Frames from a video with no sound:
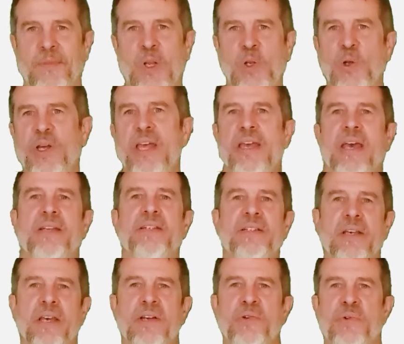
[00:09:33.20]
looking at
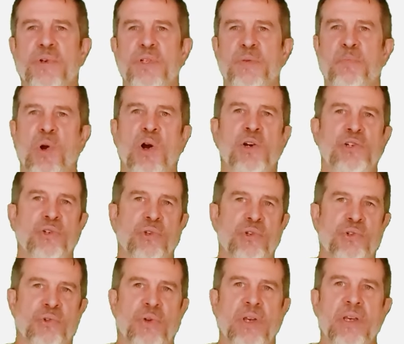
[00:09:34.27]
Sandra's partial
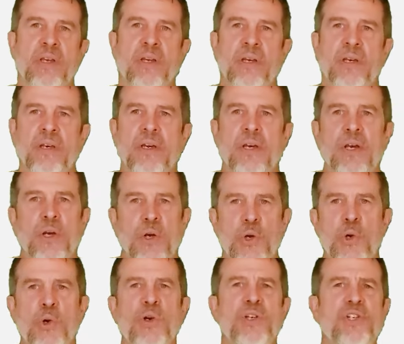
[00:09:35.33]
tree,
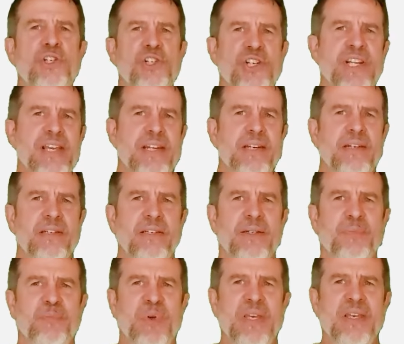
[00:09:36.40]
could Jean
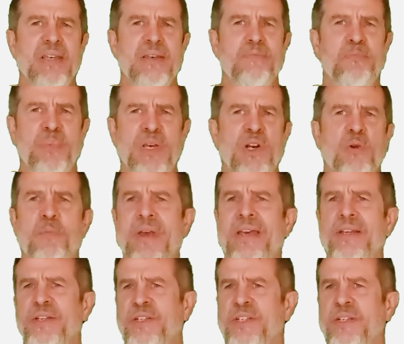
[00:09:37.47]
be Peter
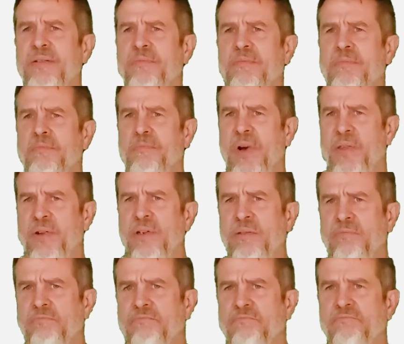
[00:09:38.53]
Mann's mother?
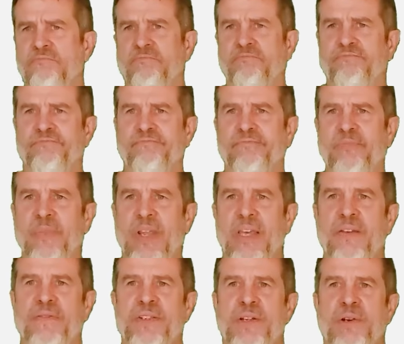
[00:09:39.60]

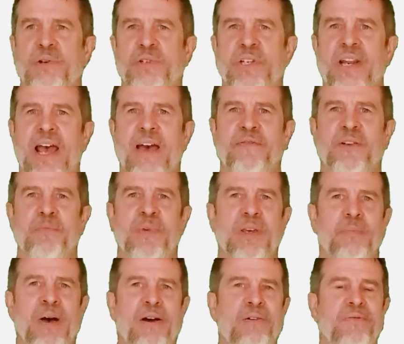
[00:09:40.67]
If so, she'd have to be
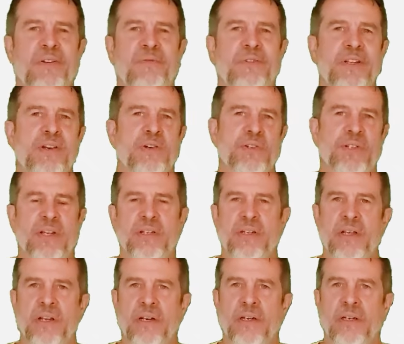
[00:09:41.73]
about 15 or
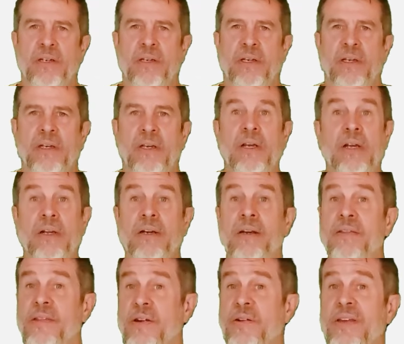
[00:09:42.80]
16.
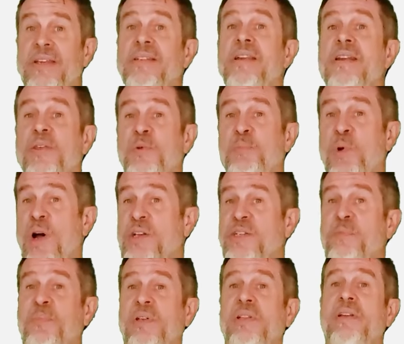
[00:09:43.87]
There is another
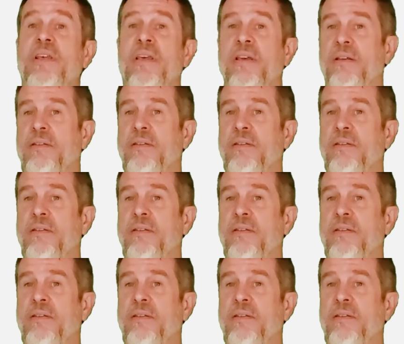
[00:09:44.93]
possibility.